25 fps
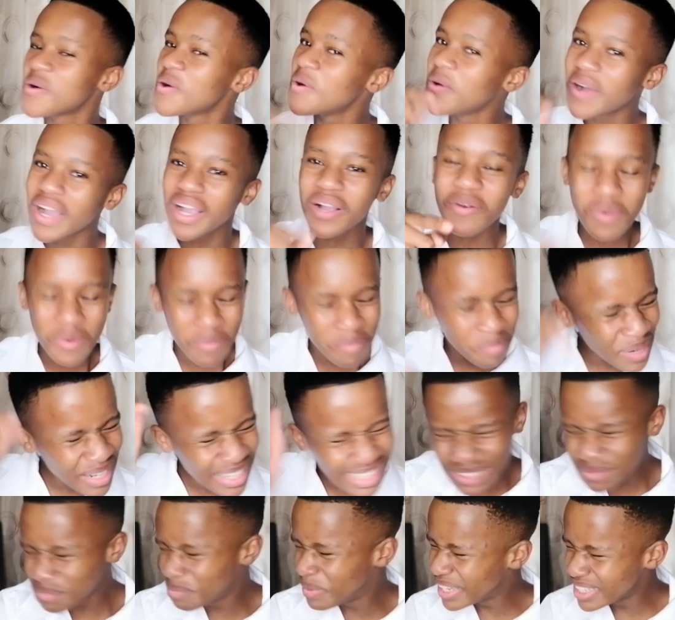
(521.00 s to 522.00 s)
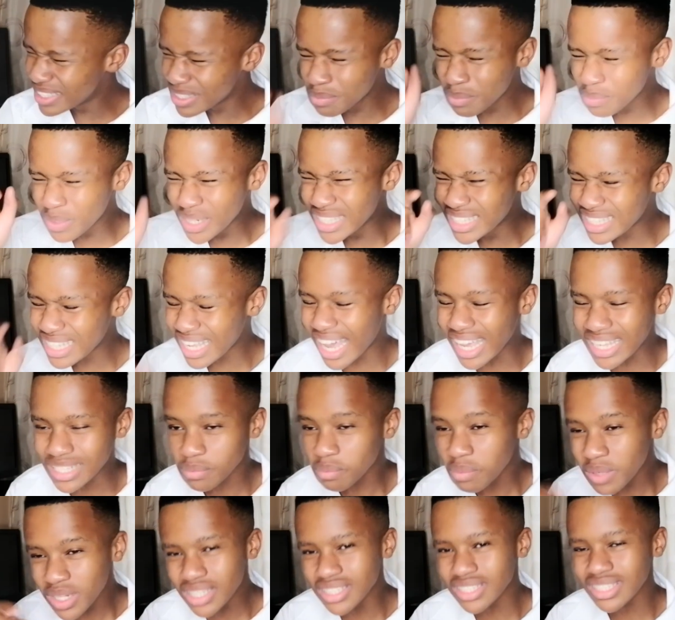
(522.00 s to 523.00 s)
Go, please,
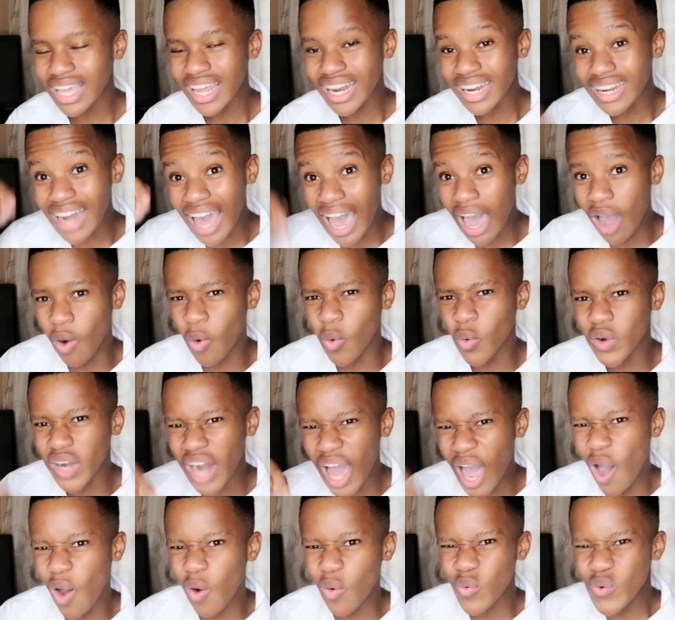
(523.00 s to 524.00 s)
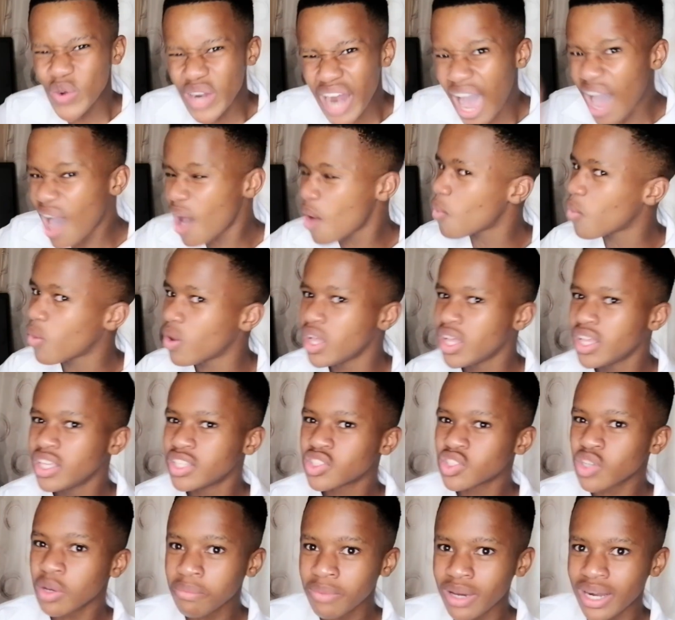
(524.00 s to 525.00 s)
guys, please. Now.
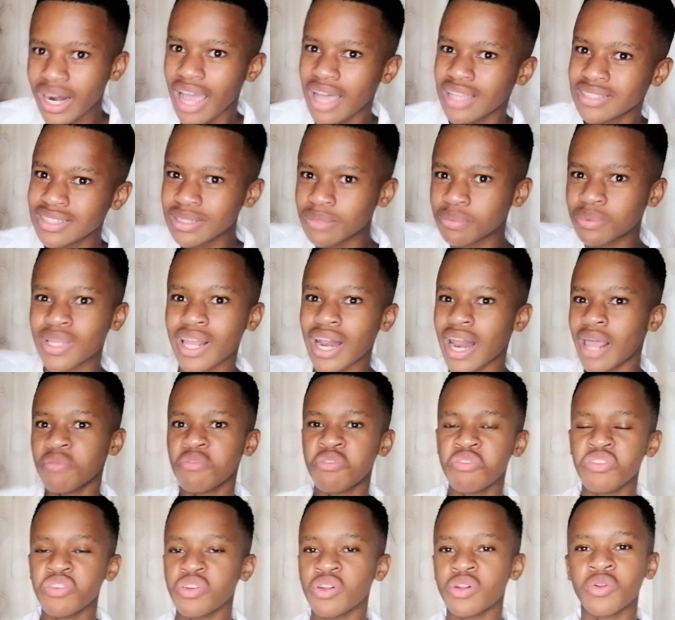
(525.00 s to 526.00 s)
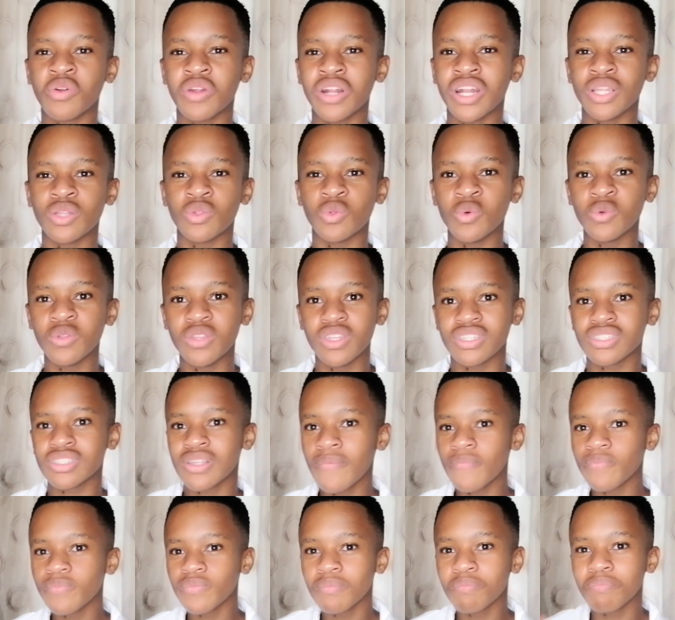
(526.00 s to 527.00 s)
Somewhere unsubscribe if you're not gonna do
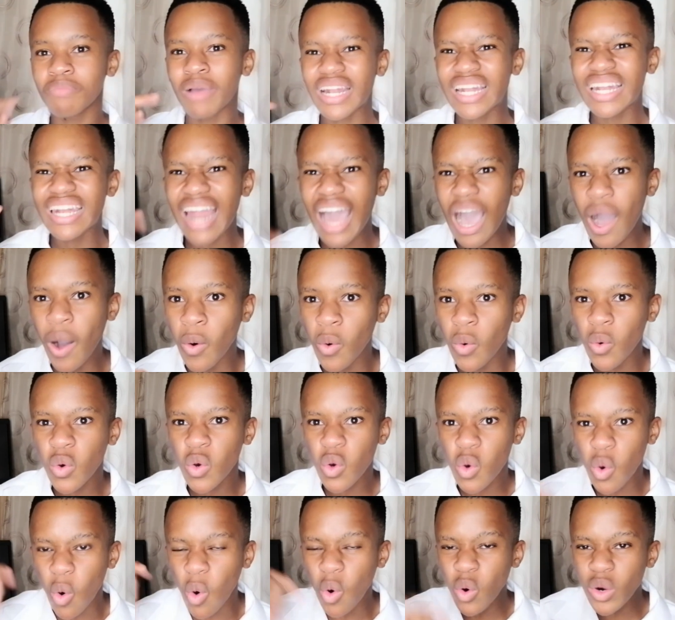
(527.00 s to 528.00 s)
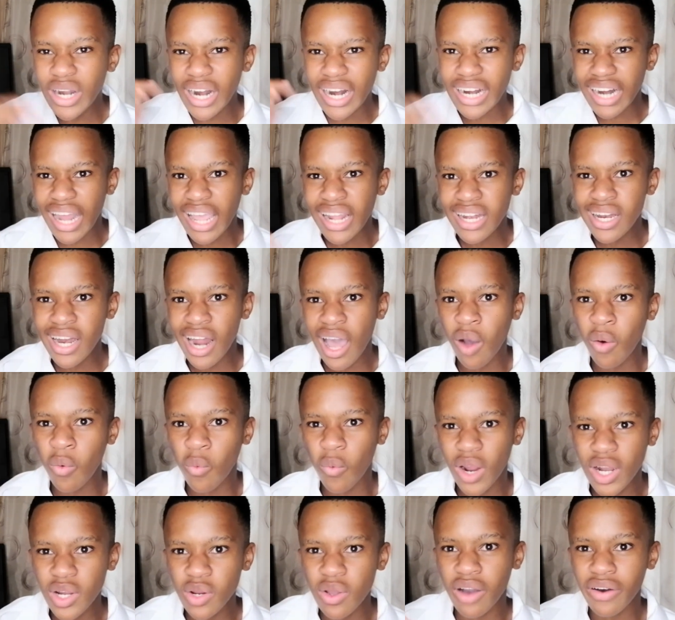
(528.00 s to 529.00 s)
this. But now, go right
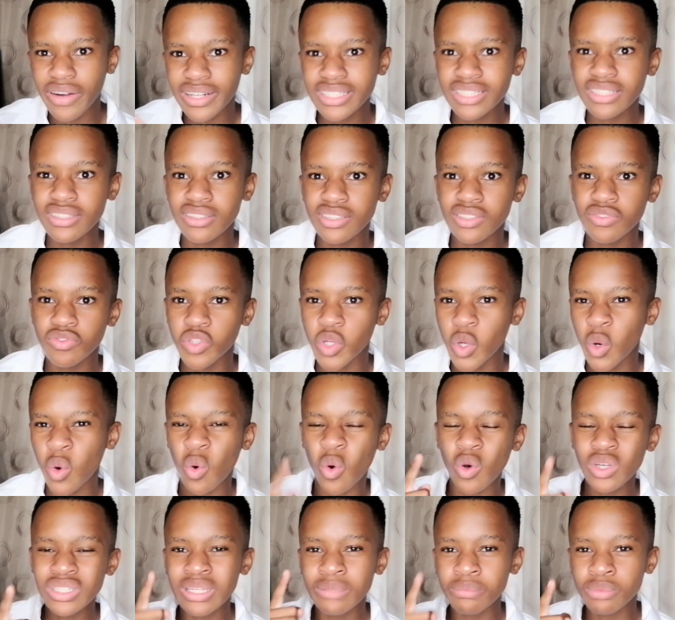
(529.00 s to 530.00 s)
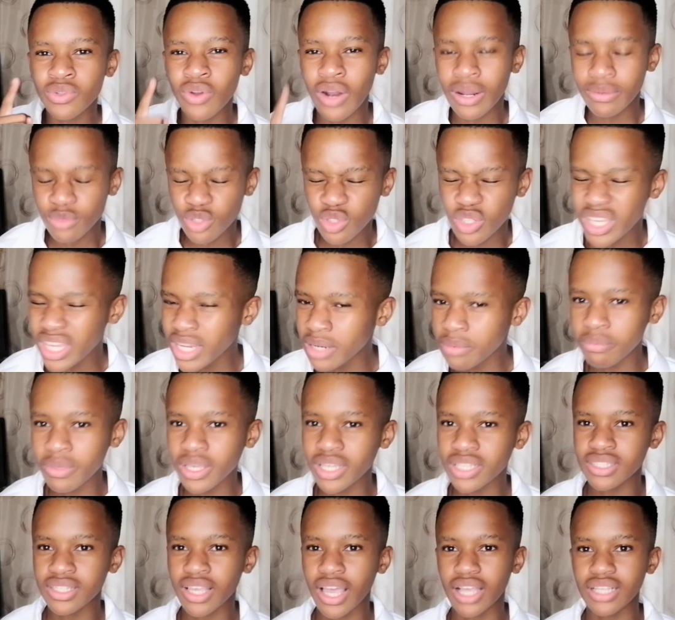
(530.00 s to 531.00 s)
now while you are watching this video. Go subscribe to
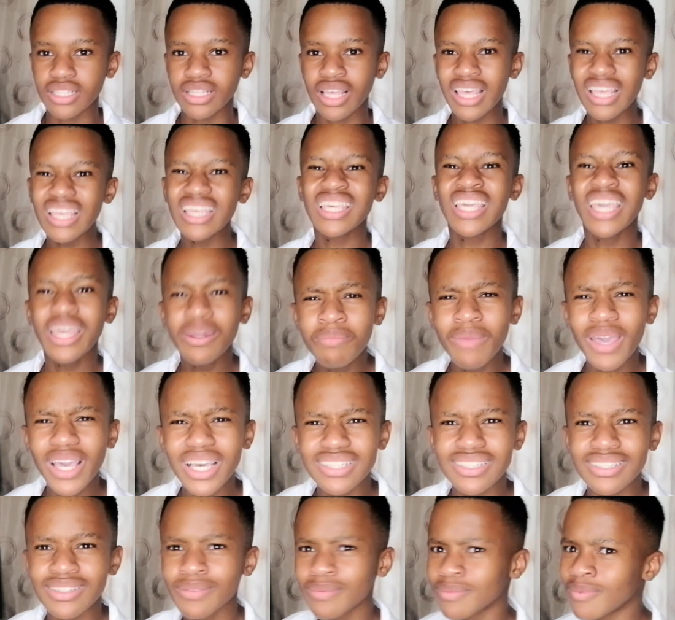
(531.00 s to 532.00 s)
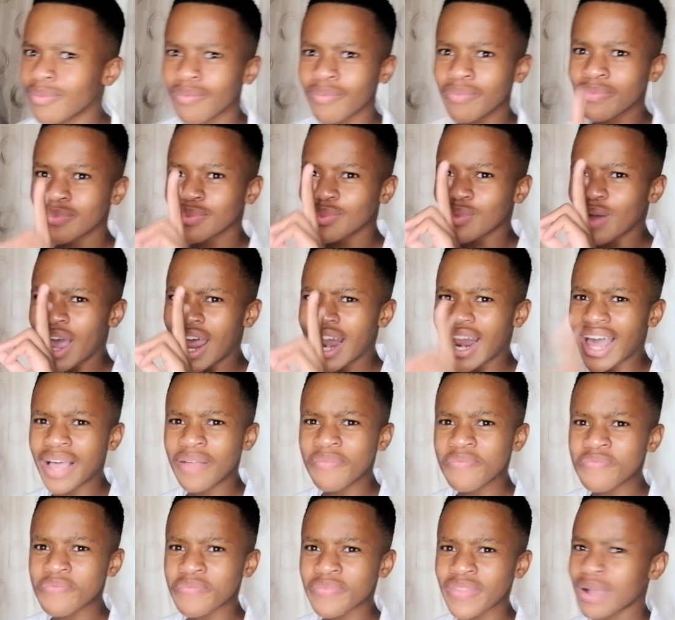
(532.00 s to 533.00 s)
KidMix, guys. KidMix,
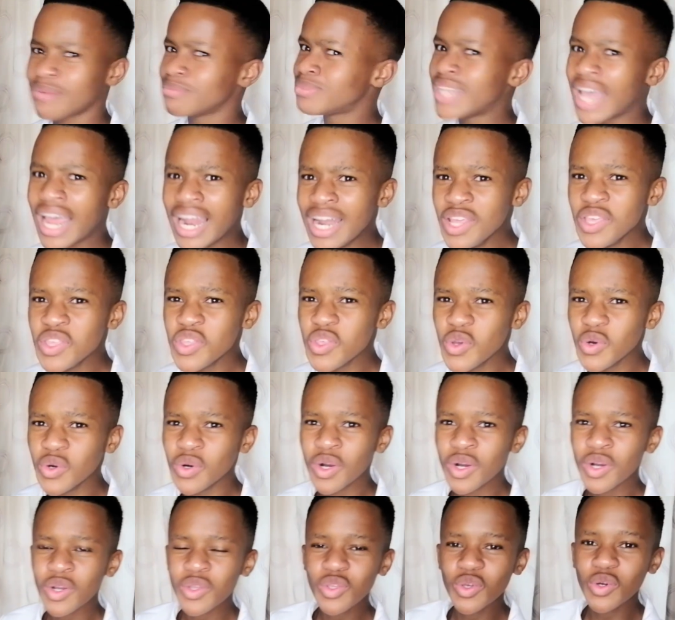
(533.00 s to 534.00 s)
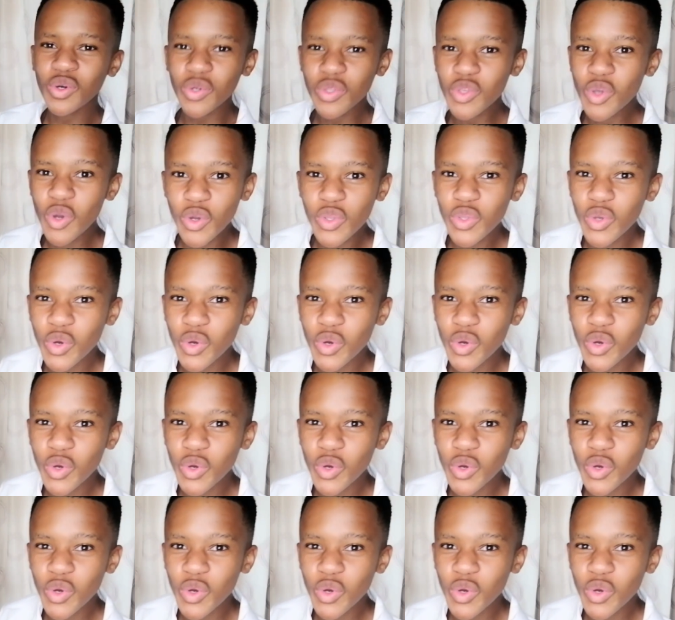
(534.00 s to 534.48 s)
Ghana, I'm telling you, I'm